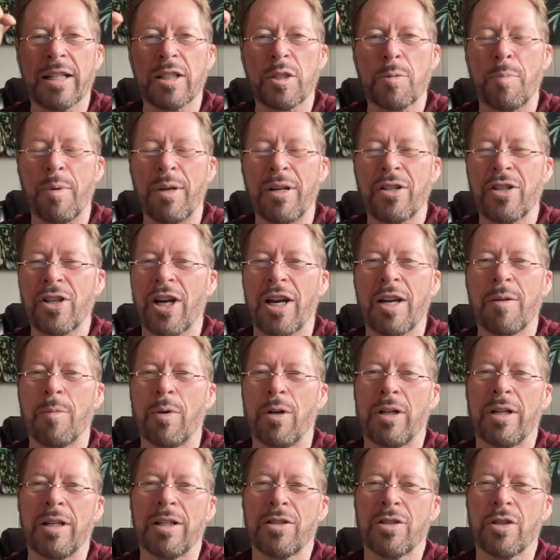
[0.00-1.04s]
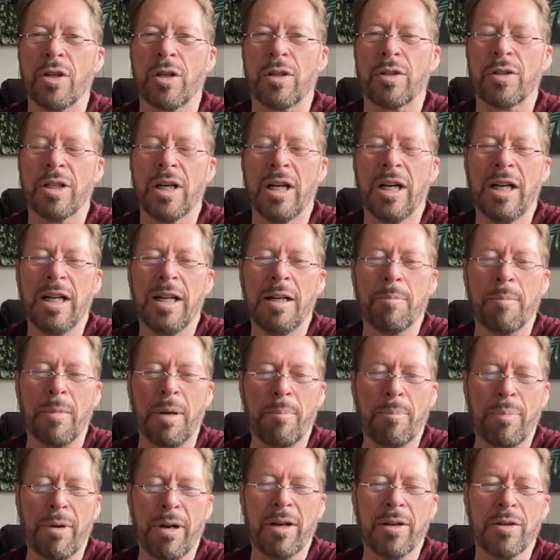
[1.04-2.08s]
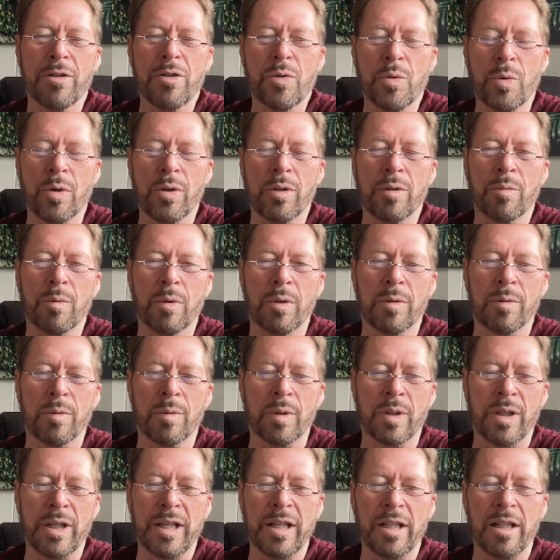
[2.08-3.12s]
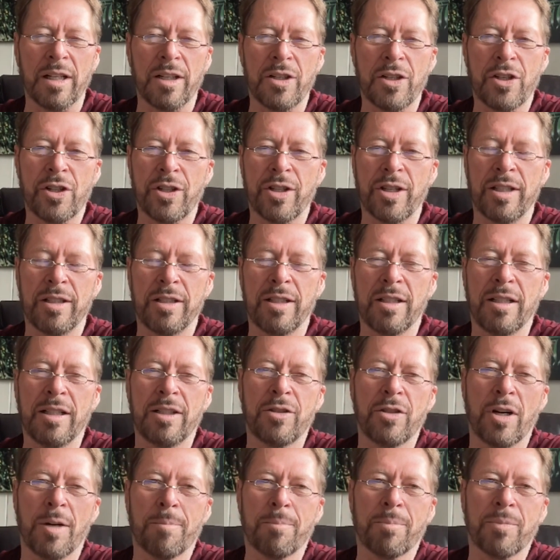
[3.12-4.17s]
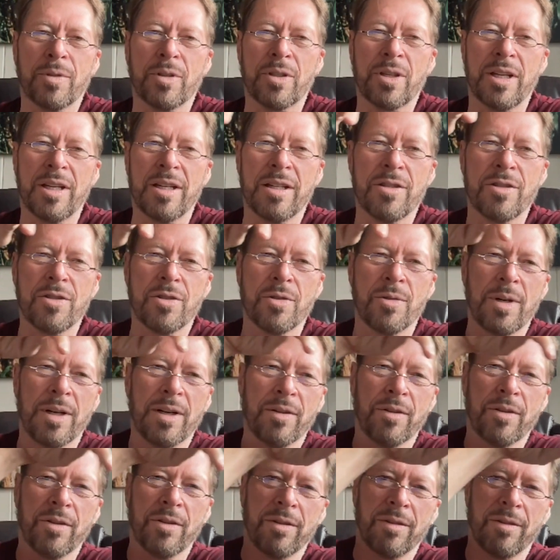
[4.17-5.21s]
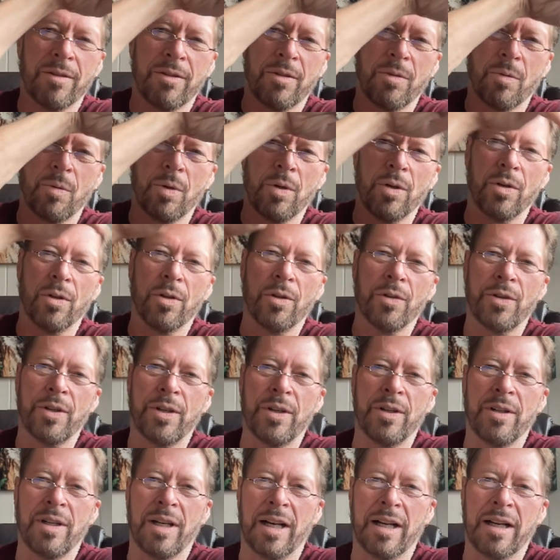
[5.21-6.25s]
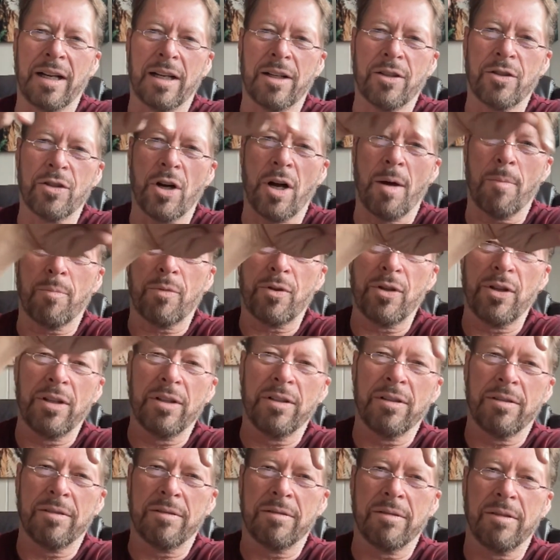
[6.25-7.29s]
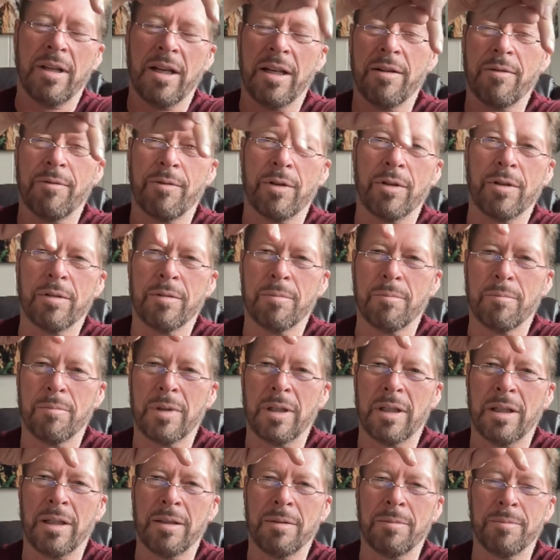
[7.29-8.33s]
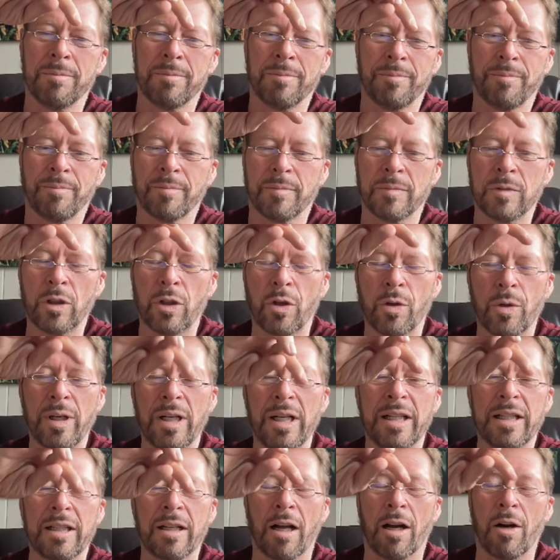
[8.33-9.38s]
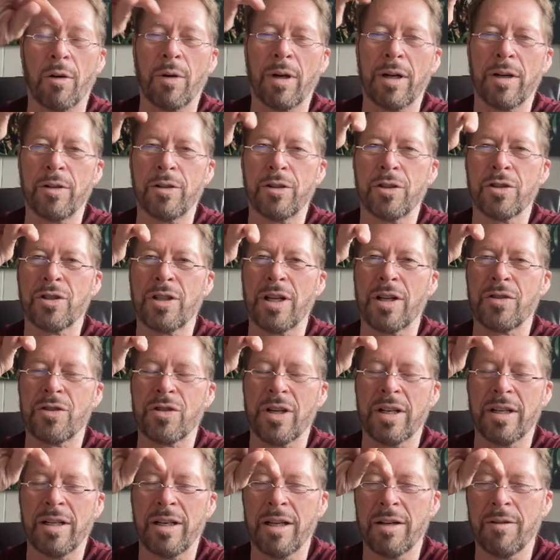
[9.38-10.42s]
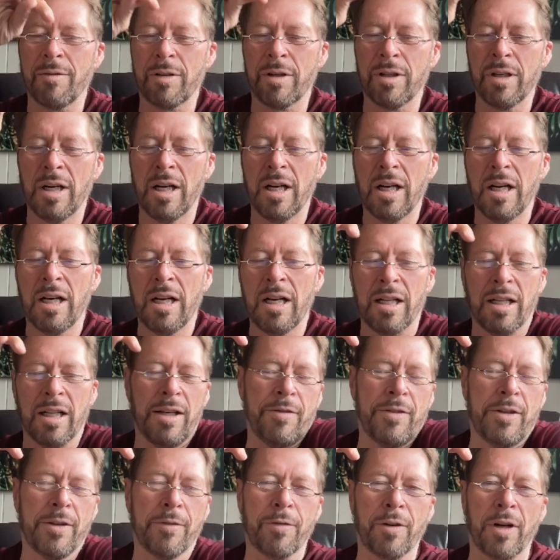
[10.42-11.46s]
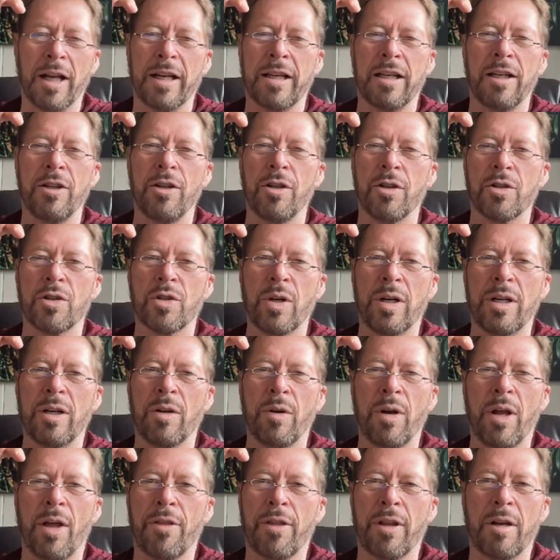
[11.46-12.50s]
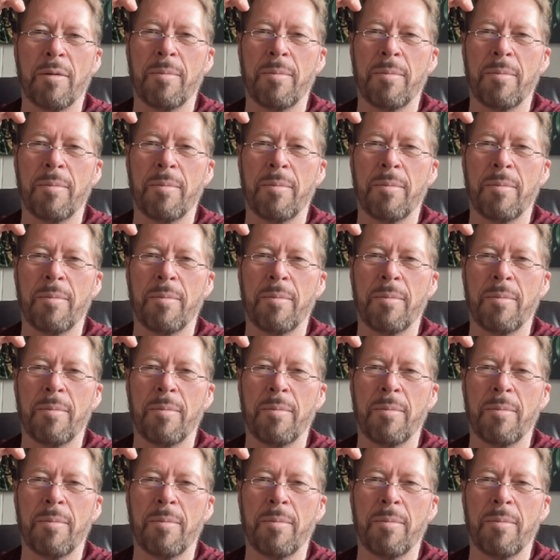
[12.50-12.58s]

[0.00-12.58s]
Spend time on it. So my parents were English, and then they dropped kids around the world, and I got dropped in Denver, Greeley, Colorado, just outside Denver. Lived there for like a year, so I know nothing about.